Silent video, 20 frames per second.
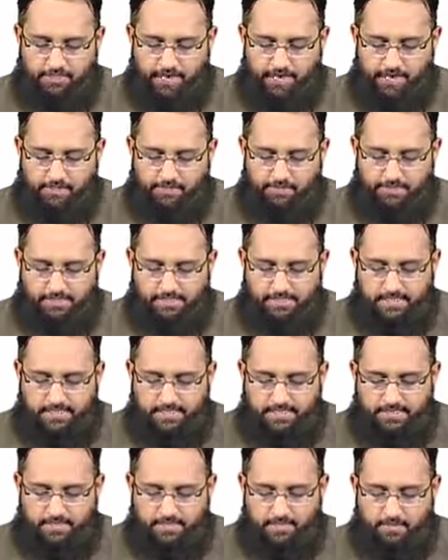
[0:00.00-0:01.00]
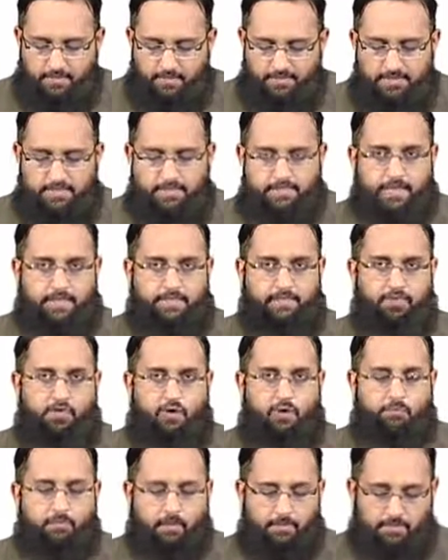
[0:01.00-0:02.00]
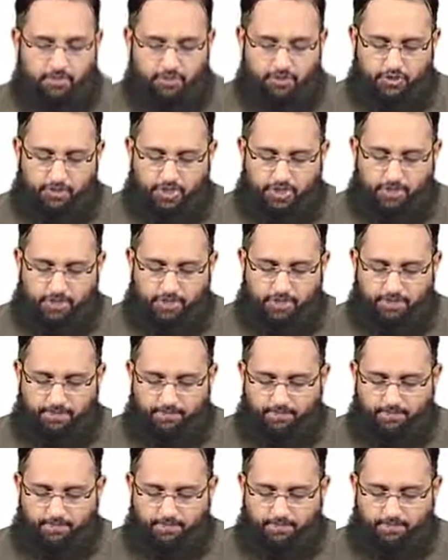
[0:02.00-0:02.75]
database systems, desktop publishing,